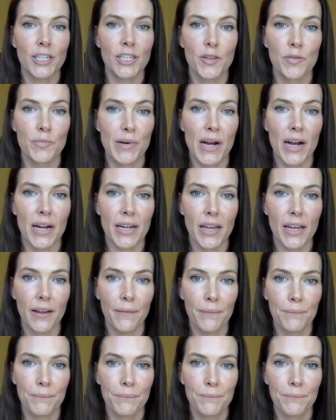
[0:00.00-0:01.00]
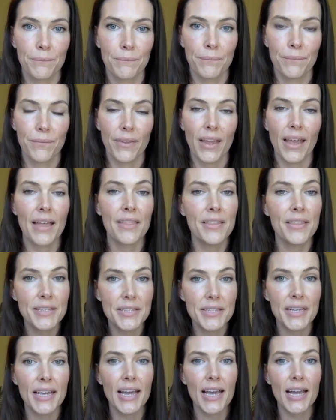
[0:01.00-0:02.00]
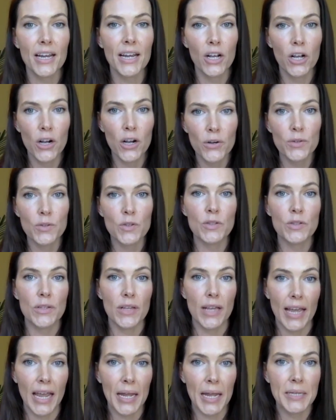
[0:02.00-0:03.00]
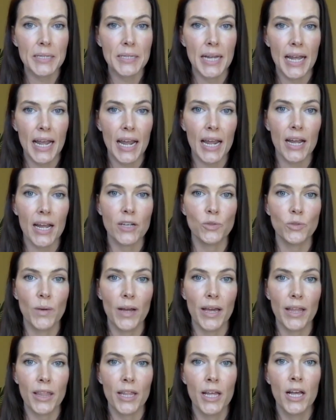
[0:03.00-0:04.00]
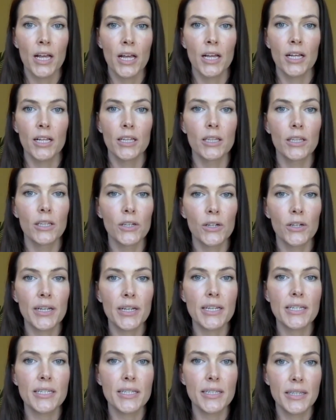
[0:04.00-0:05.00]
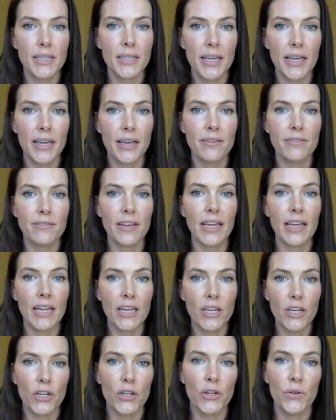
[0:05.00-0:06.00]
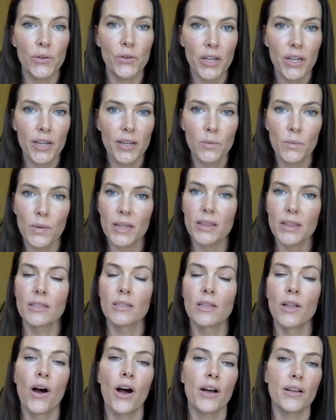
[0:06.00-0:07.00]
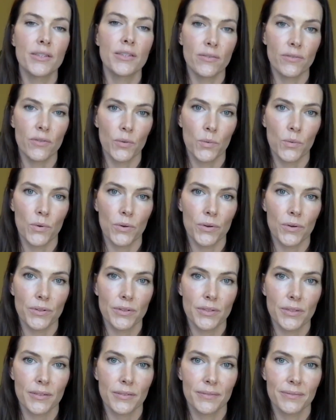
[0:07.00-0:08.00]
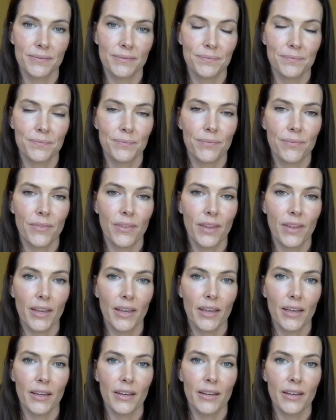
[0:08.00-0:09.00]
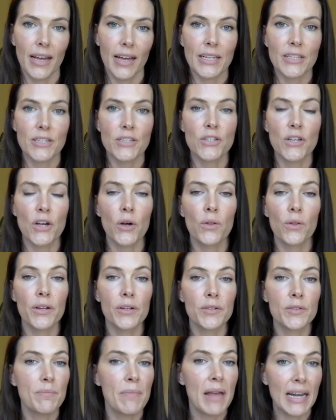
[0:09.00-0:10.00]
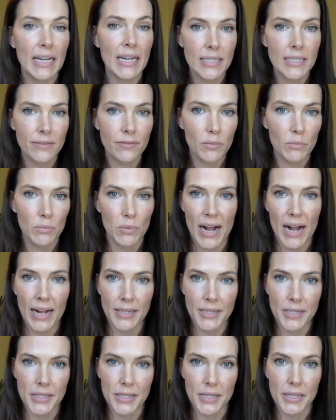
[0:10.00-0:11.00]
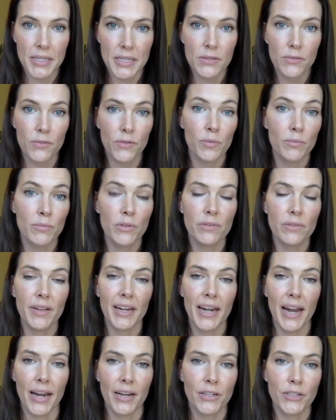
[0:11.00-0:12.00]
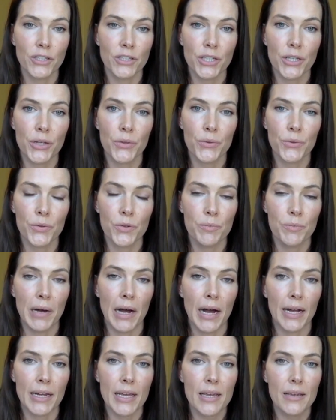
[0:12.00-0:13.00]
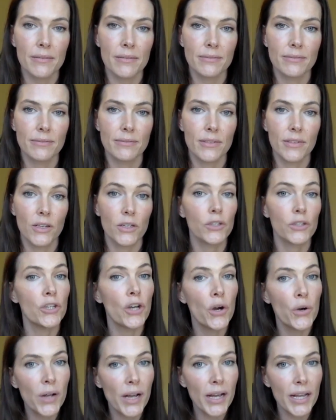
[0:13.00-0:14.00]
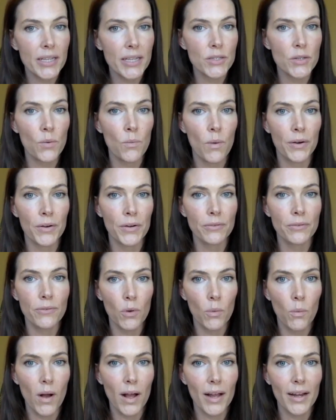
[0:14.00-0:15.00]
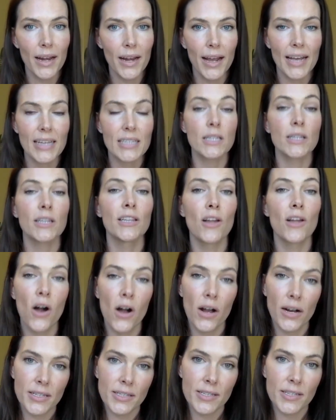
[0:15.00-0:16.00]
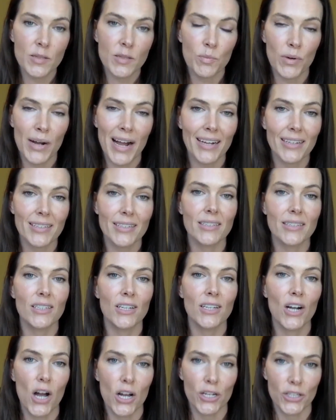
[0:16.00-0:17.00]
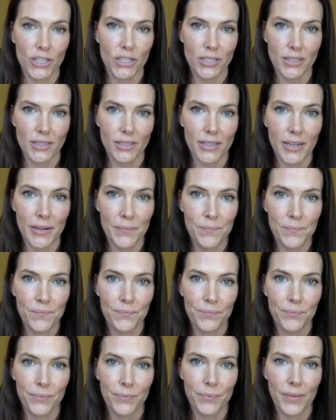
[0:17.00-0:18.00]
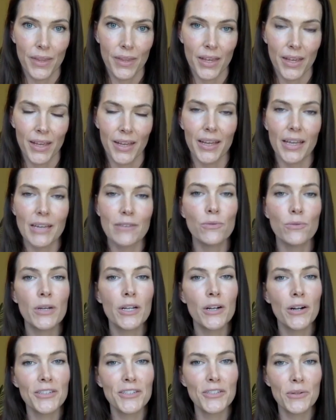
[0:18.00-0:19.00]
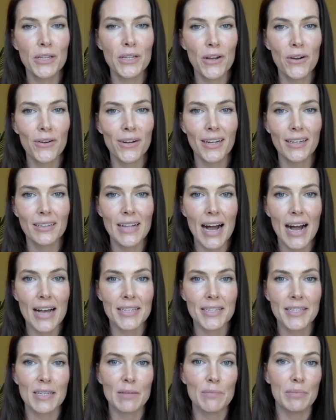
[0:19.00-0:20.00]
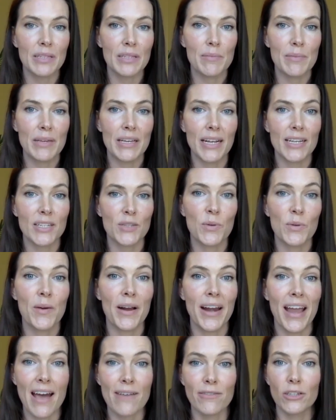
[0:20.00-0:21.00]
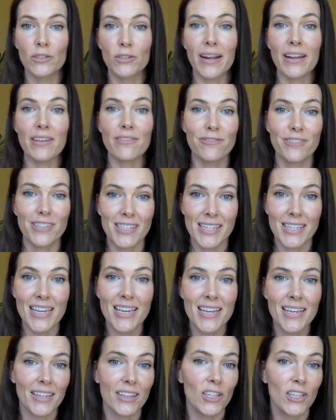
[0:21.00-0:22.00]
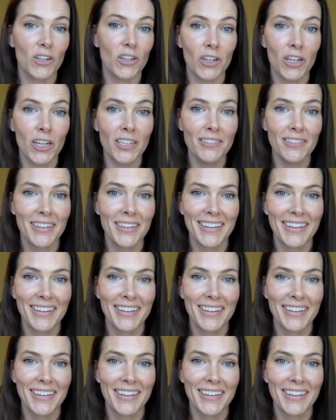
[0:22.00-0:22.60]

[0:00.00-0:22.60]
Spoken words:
in the body. And this again goes hand in hand with learning to live in union with the laws of the world. And so there's many different practices for moving energy through the body. Yoga is a wonderful one as long as it's practiced consciously. If we go to a yoga class simply because we want to have a great physique and look good,